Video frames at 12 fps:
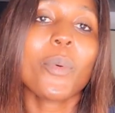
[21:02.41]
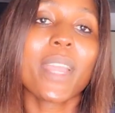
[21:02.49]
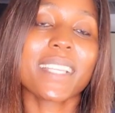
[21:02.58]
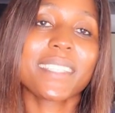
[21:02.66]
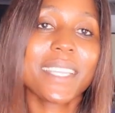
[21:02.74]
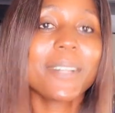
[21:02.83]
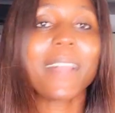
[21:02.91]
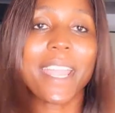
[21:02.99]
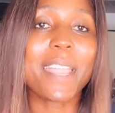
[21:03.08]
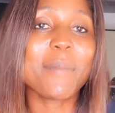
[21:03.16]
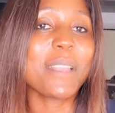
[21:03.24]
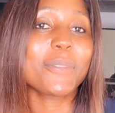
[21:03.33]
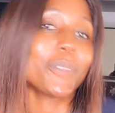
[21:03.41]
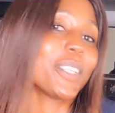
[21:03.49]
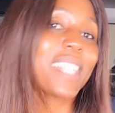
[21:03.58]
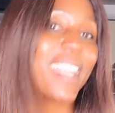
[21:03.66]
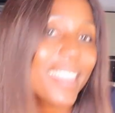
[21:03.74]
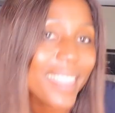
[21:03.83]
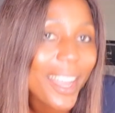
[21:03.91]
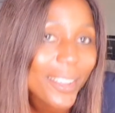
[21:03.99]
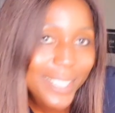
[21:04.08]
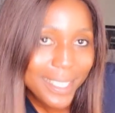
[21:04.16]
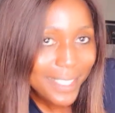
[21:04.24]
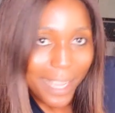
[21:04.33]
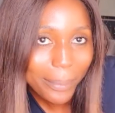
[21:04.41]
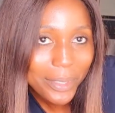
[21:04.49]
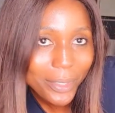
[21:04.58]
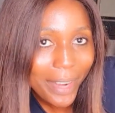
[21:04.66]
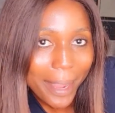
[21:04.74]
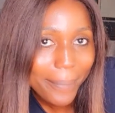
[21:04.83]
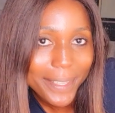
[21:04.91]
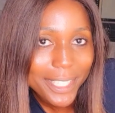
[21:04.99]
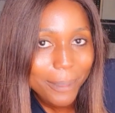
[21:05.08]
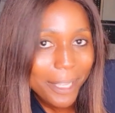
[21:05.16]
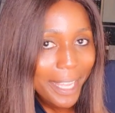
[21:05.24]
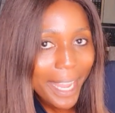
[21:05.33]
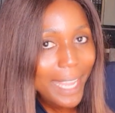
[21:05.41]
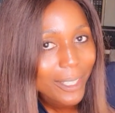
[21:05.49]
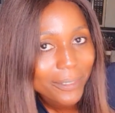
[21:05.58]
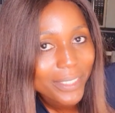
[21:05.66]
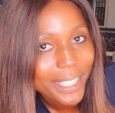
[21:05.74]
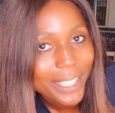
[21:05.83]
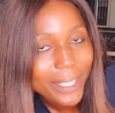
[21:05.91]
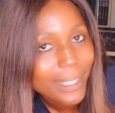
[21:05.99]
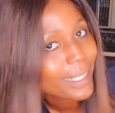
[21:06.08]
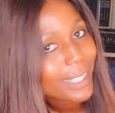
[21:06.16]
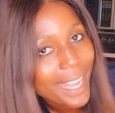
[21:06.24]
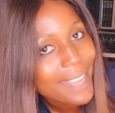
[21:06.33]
We are still aiming for 10,000 subscribers by the end of the year.